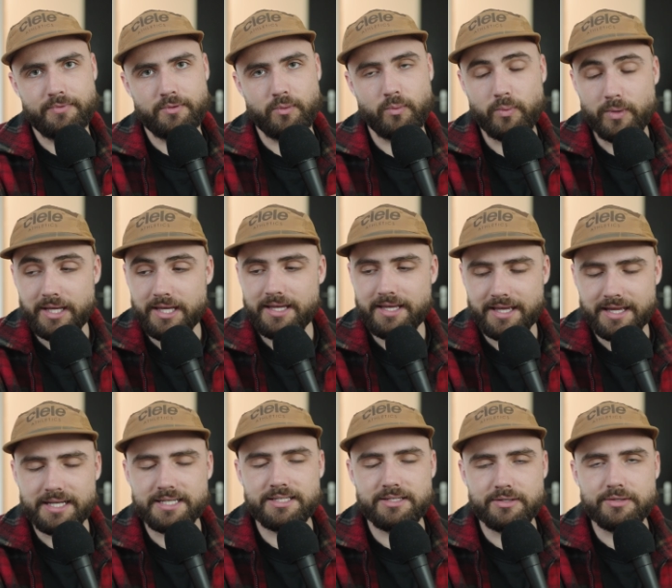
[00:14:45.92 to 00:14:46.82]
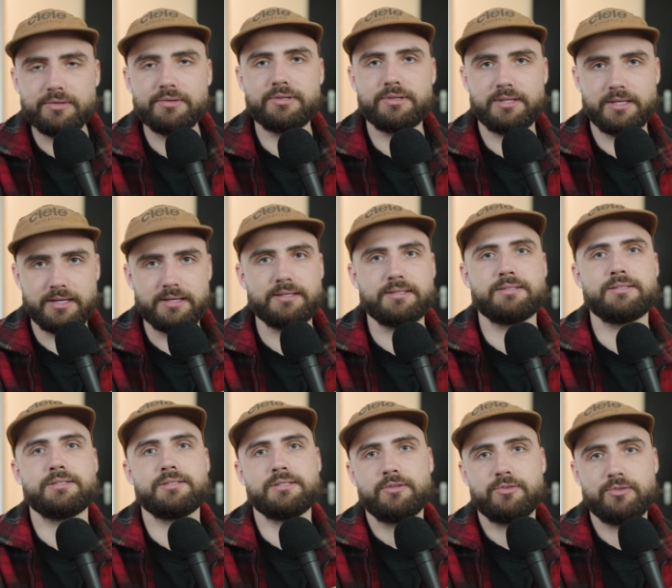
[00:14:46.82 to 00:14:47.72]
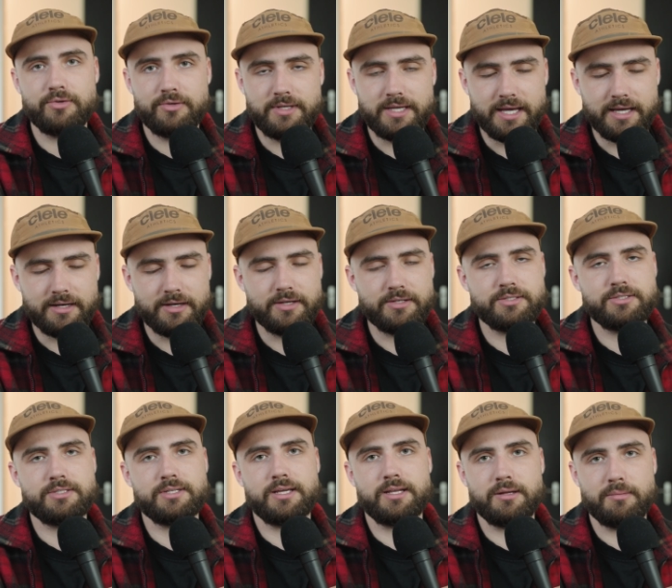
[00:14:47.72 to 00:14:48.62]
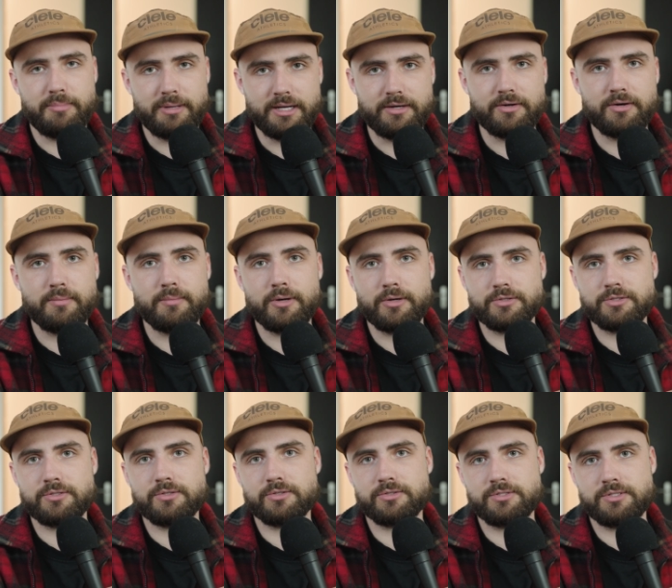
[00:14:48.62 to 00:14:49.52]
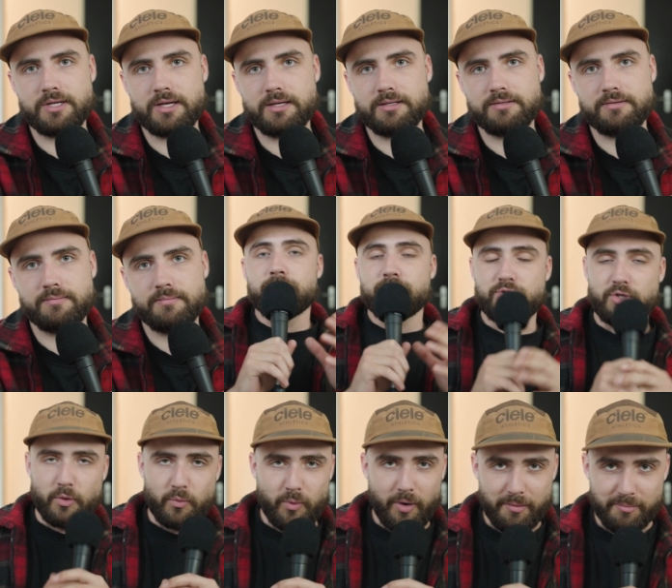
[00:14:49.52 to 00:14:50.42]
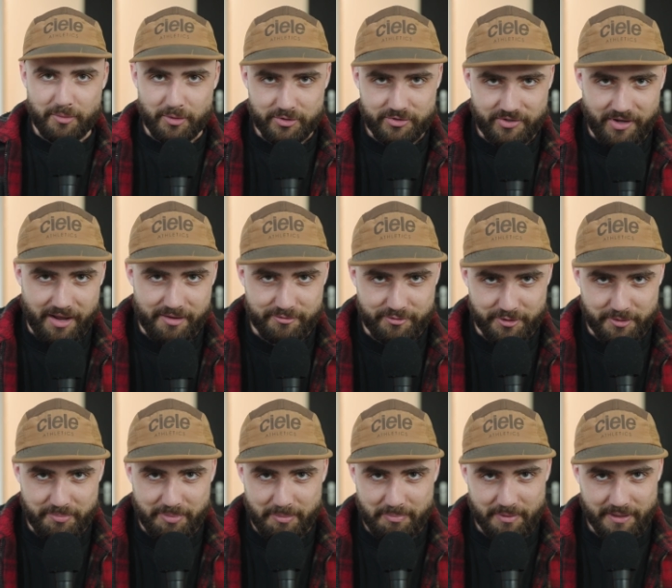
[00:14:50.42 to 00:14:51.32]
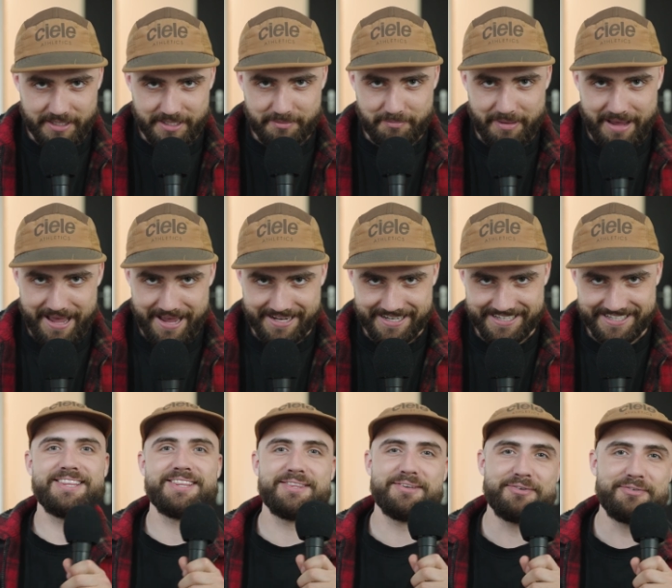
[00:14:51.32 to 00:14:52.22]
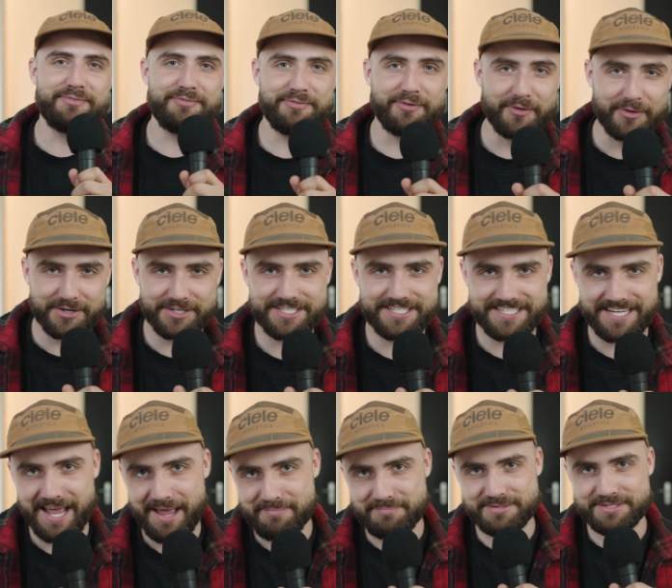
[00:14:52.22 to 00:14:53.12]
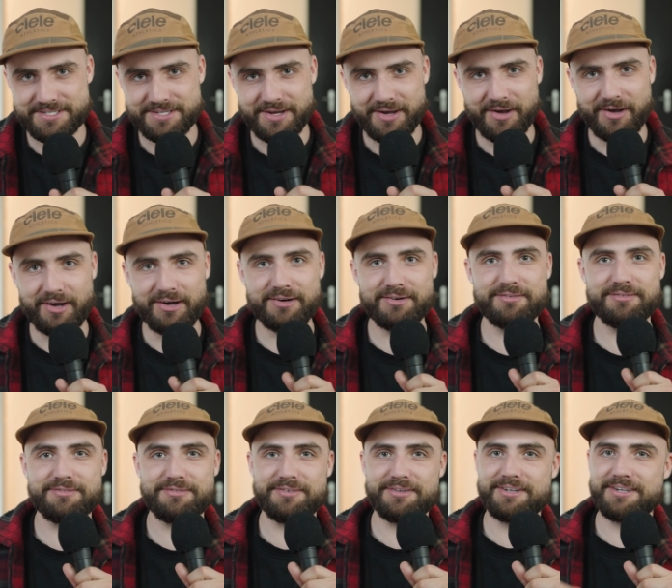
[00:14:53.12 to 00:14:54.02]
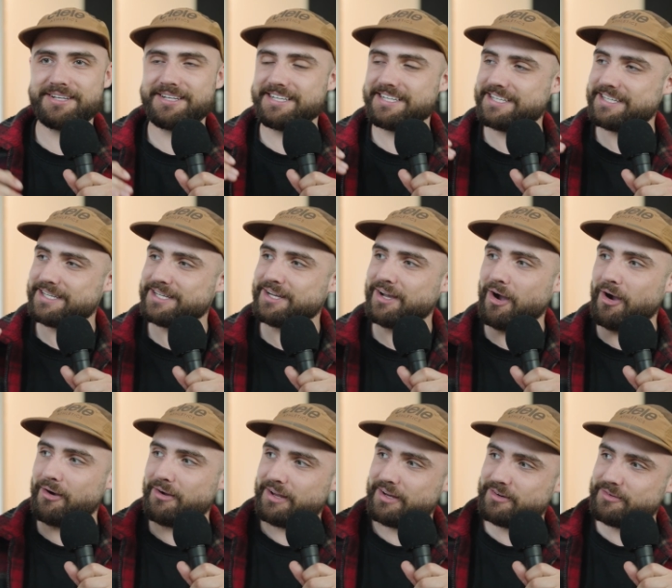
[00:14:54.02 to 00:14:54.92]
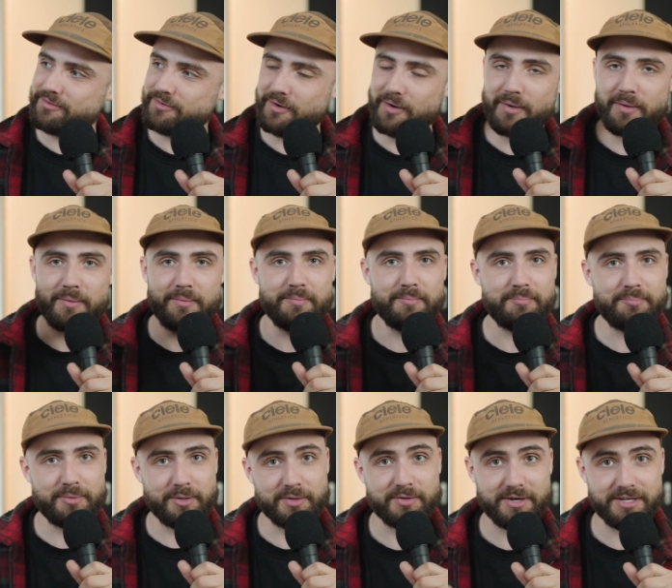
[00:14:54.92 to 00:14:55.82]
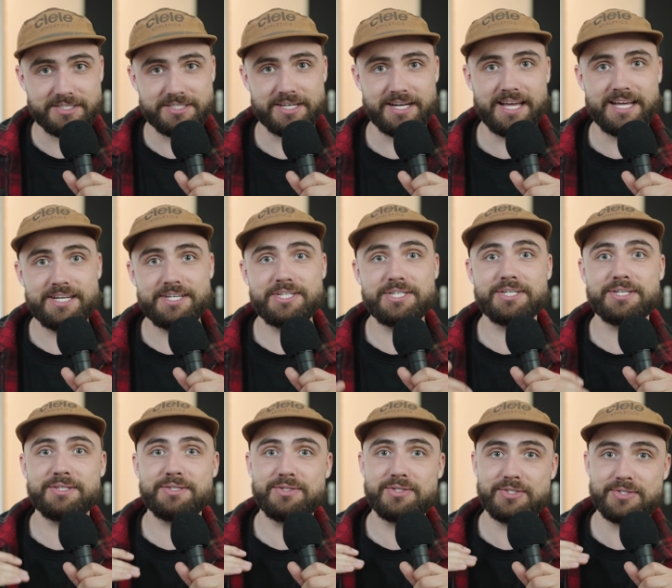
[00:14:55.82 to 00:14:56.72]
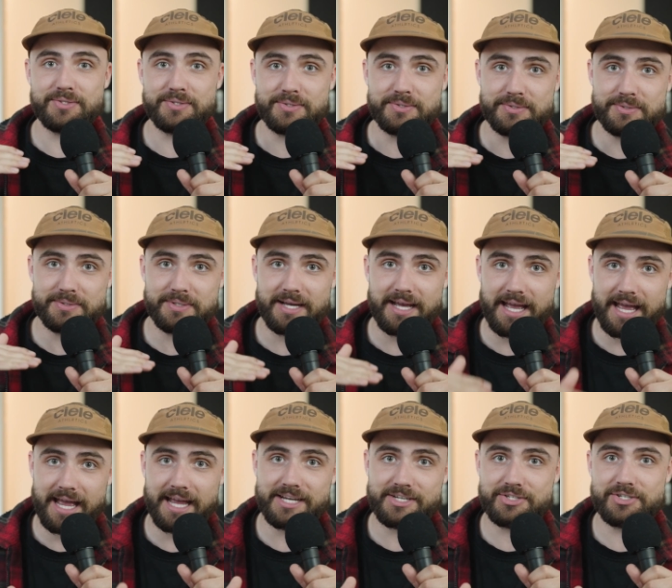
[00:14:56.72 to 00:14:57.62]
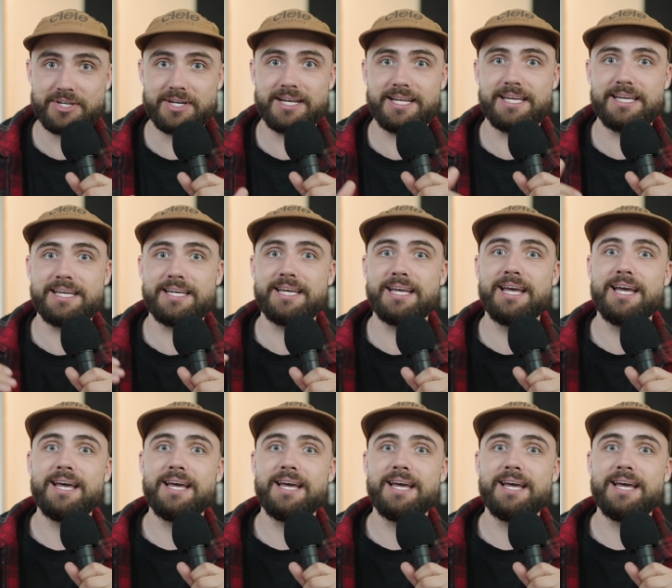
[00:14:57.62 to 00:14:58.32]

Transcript: we can do things to get us in a better emotional state. So one more time for the people in the back. The 4 steps of going from procrastination to actually